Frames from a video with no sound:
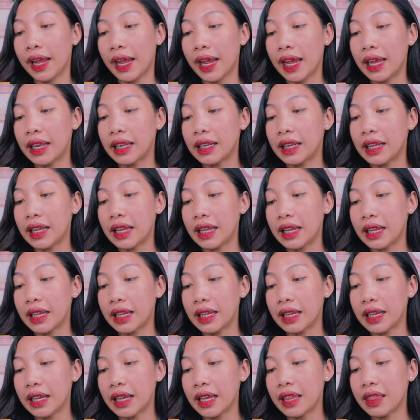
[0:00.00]
and
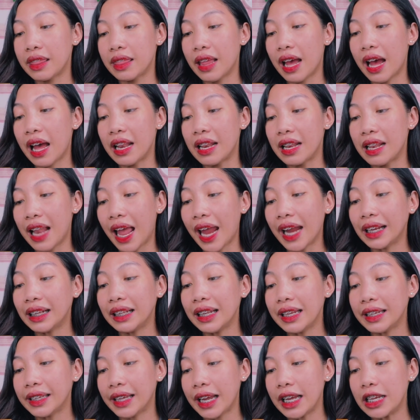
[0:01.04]
in the
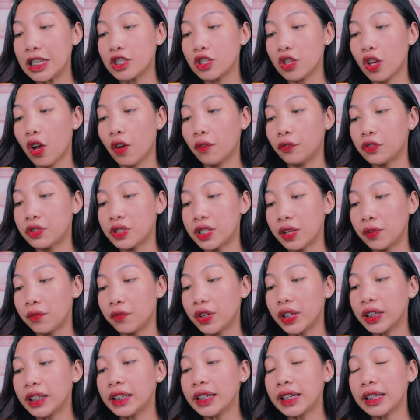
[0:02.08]
unlikely case of
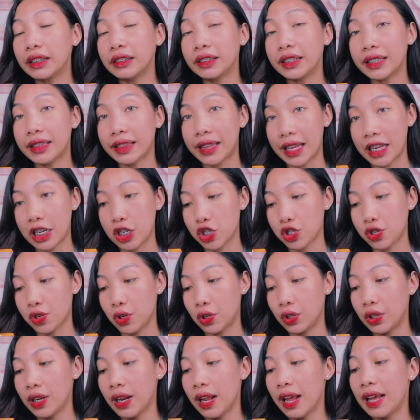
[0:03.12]
severe
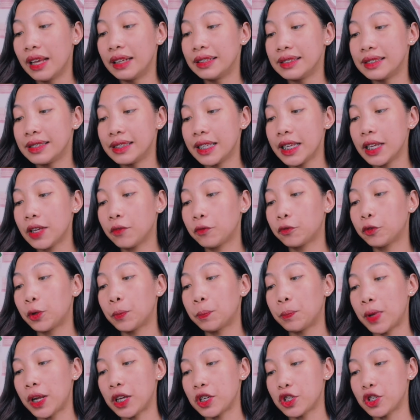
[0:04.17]
irritation, seek
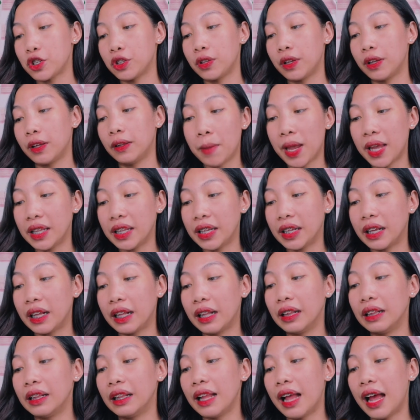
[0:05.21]
professional
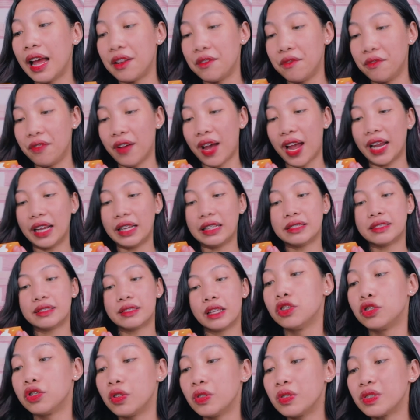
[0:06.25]
medical
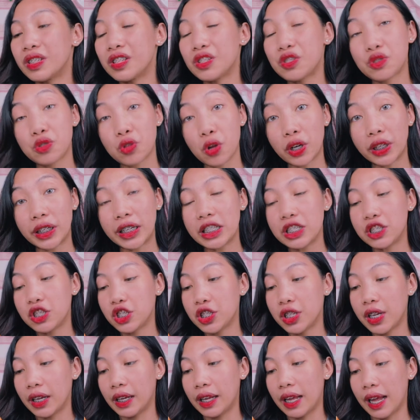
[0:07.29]
advice. So sa
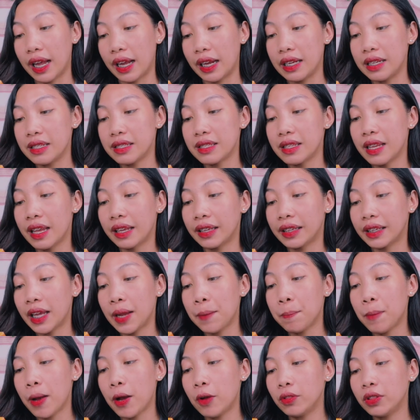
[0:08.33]
storage niya guys,
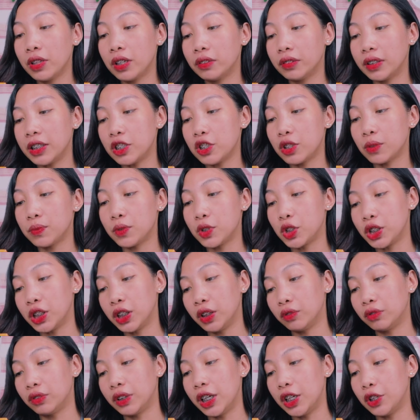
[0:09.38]
keep out the reach of
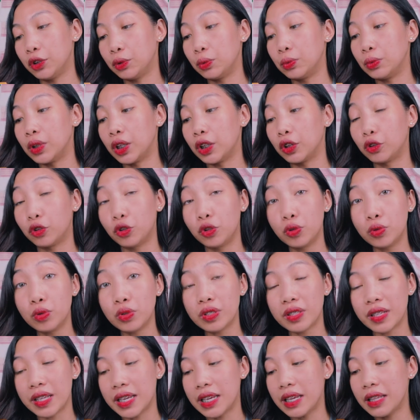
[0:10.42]
children, do not
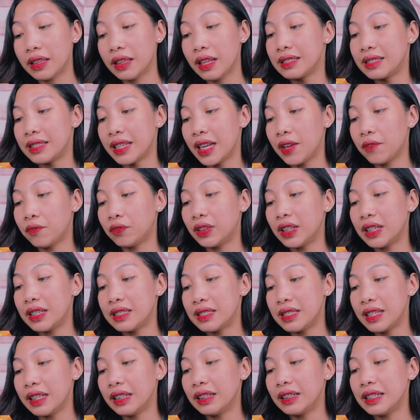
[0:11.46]
use it. Safety
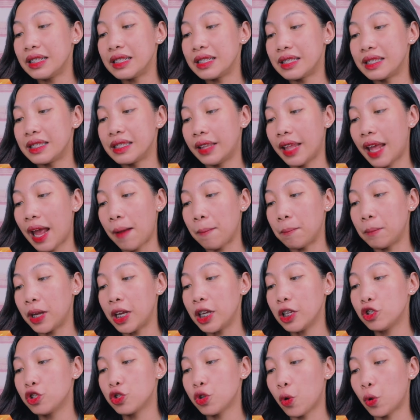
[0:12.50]
seal is
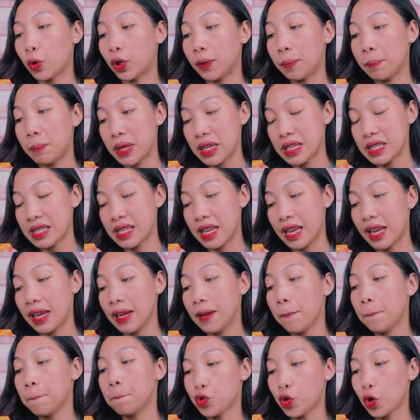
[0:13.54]
damaged or
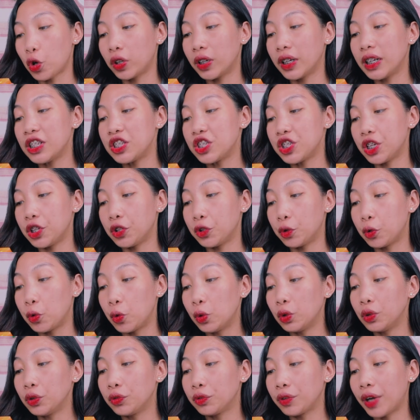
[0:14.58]
missing. Storage in
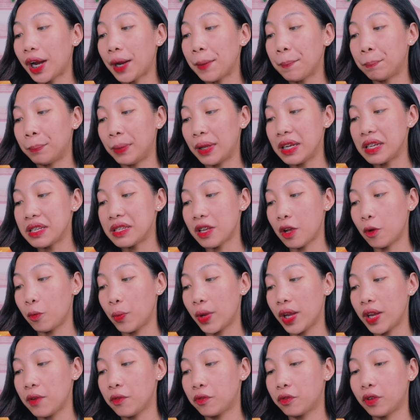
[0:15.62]
cool, dry place
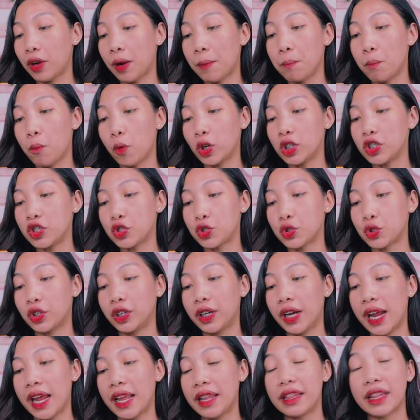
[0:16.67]
away from
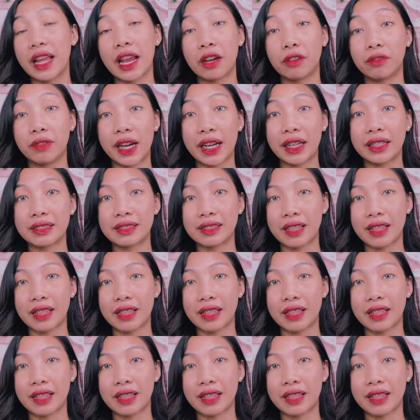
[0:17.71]
moisture and direct